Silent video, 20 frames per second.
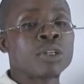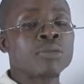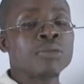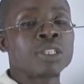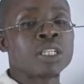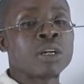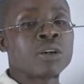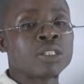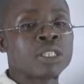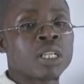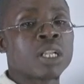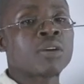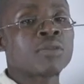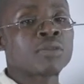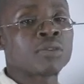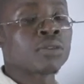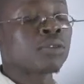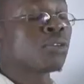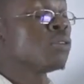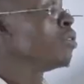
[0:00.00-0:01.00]
to limit
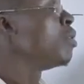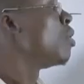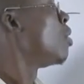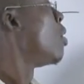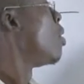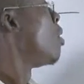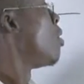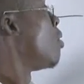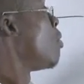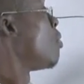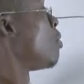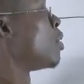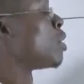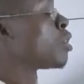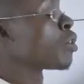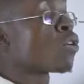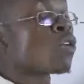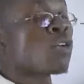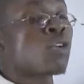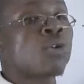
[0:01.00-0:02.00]
ourselves to
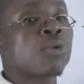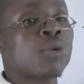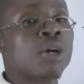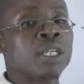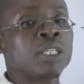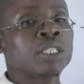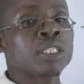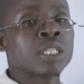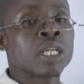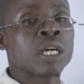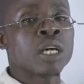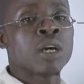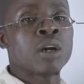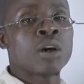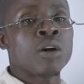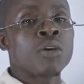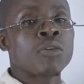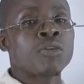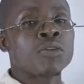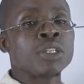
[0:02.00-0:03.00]
physical ways
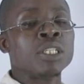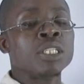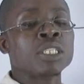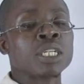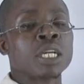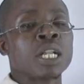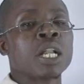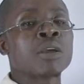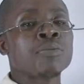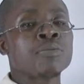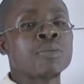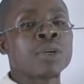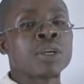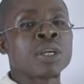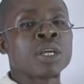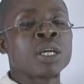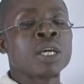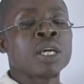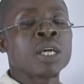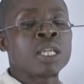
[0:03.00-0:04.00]
of
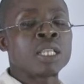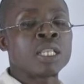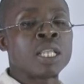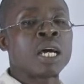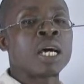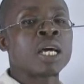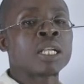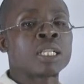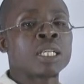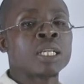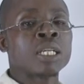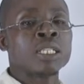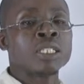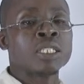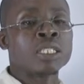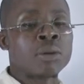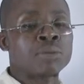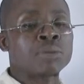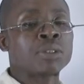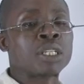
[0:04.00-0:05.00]
describing that
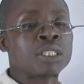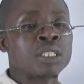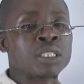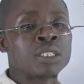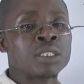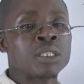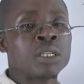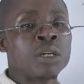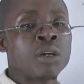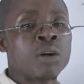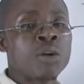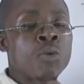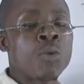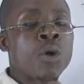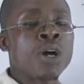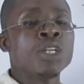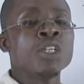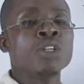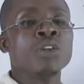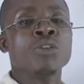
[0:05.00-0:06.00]
substance.
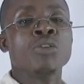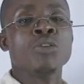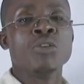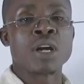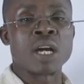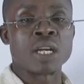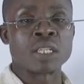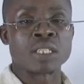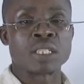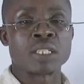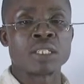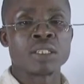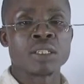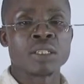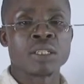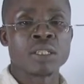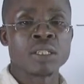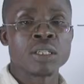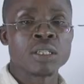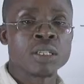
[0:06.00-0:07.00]
What do you look at?
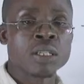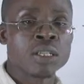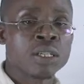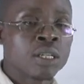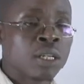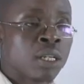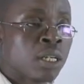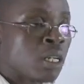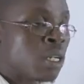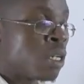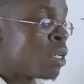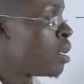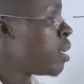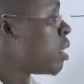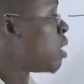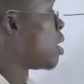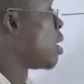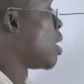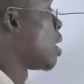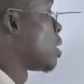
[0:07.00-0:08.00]

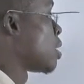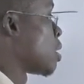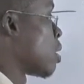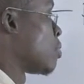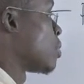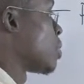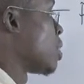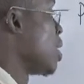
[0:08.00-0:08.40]
As I've